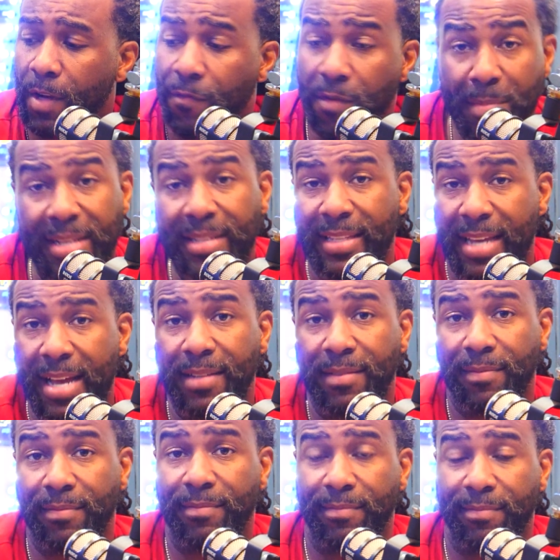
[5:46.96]
from inside
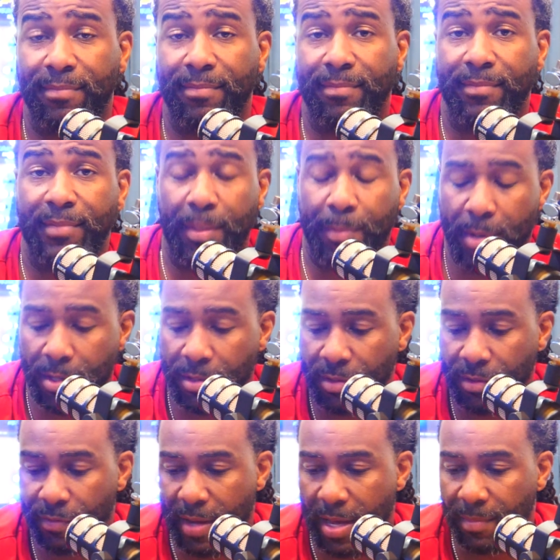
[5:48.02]
the
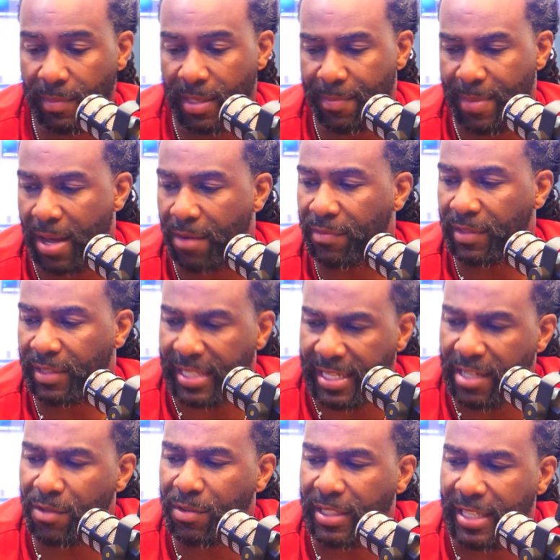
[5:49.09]
Parsons family about
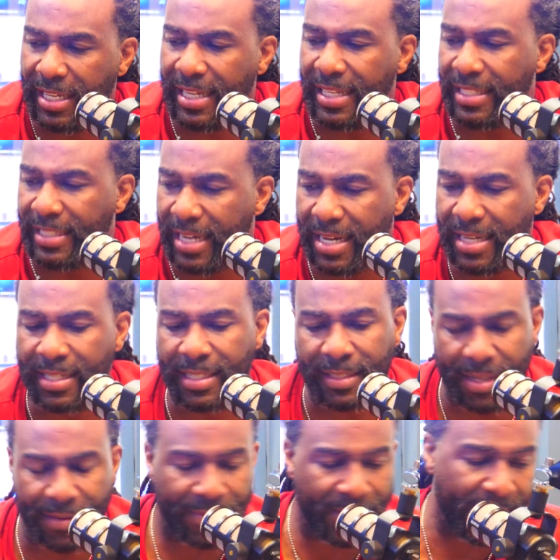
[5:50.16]
deals getting done and
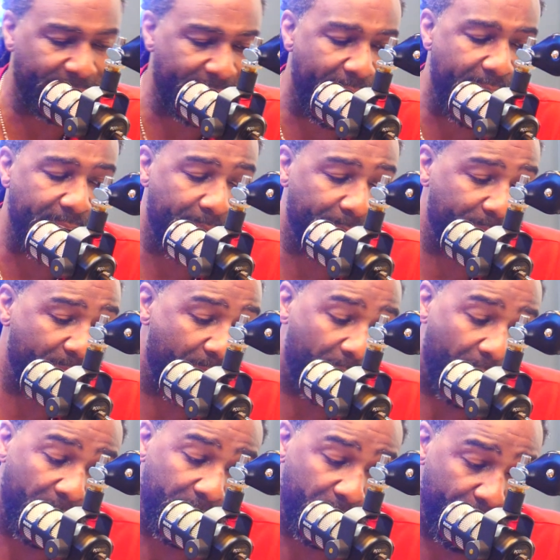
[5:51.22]
stuff like that. And
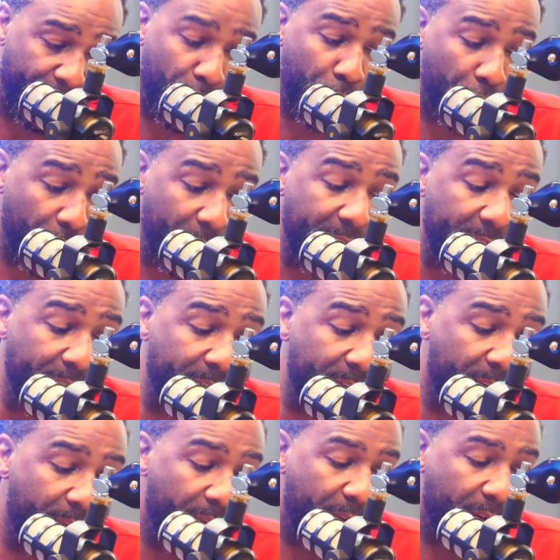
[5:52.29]
if you read
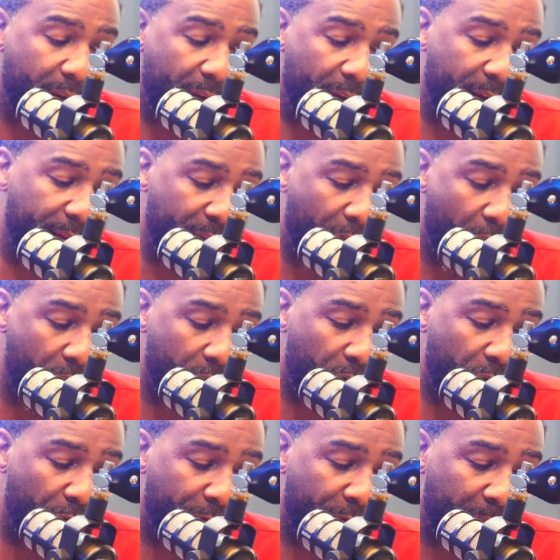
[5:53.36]
the
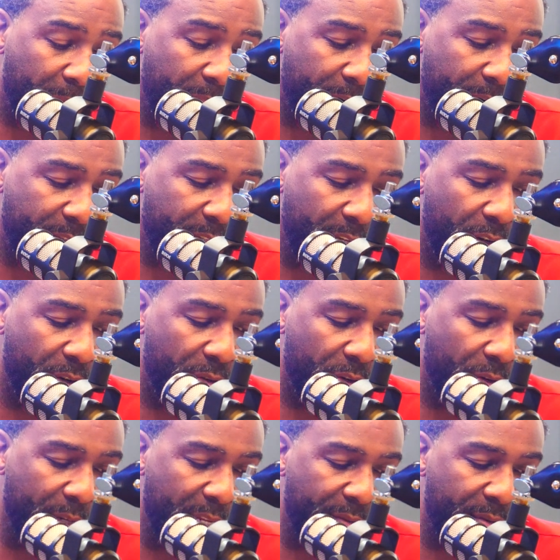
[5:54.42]
article from Clarence Hill,
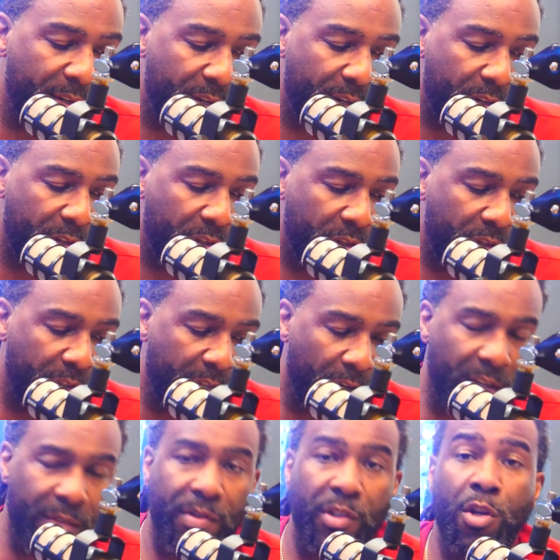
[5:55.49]

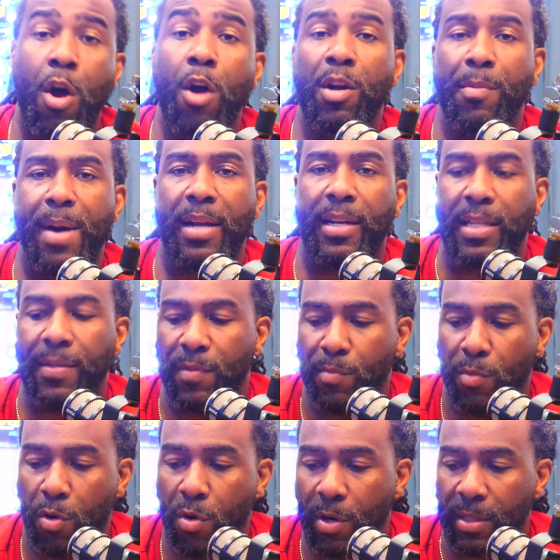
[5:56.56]
they'll even talk about it even
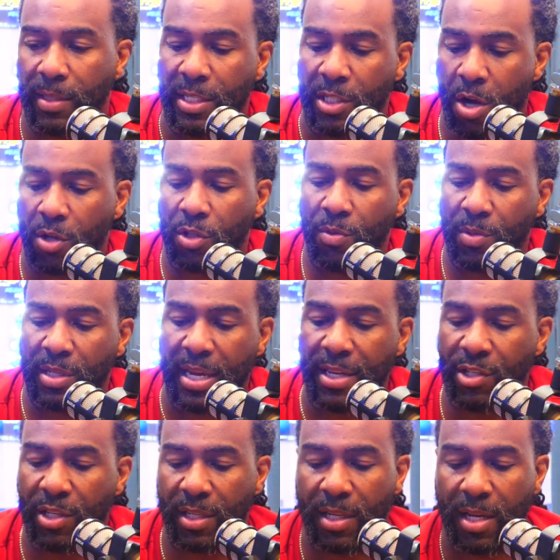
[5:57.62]
more, because he talked to his
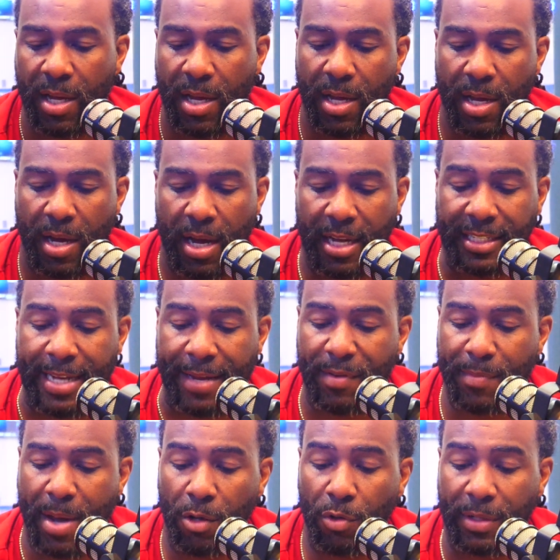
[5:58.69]
agent,
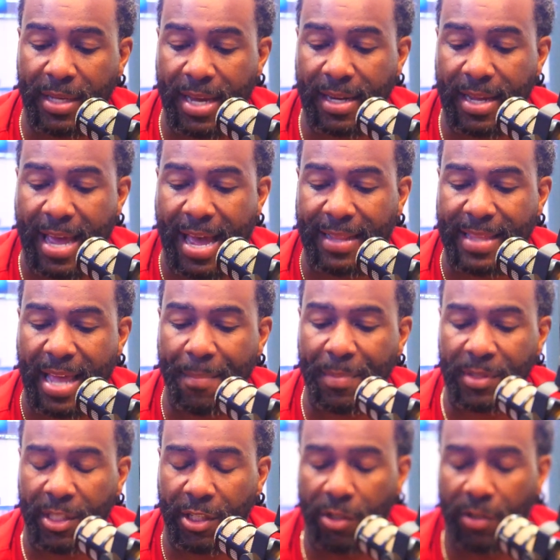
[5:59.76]
David Malugeta, at that
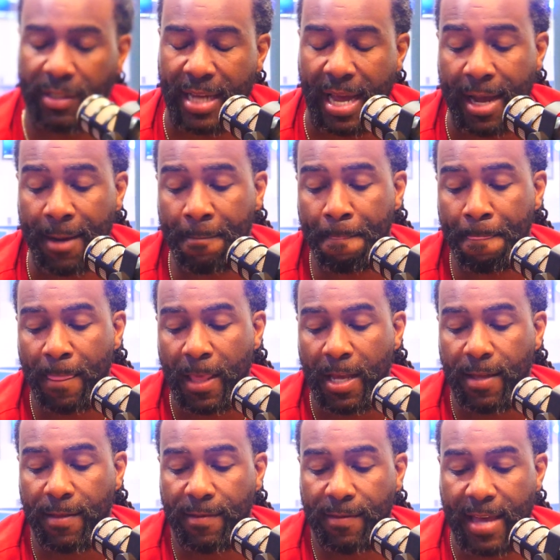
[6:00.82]
particular time,
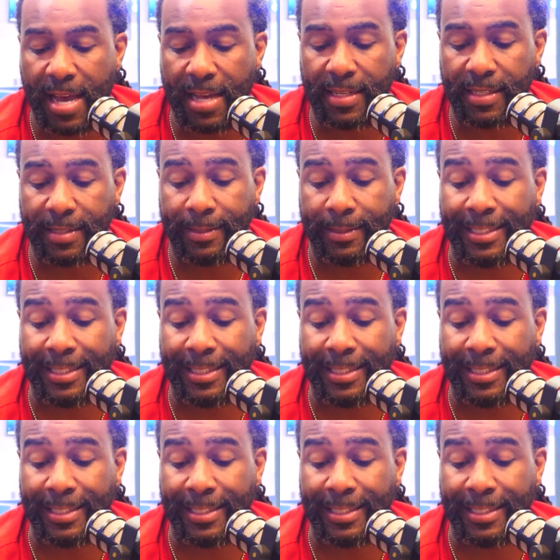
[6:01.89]
that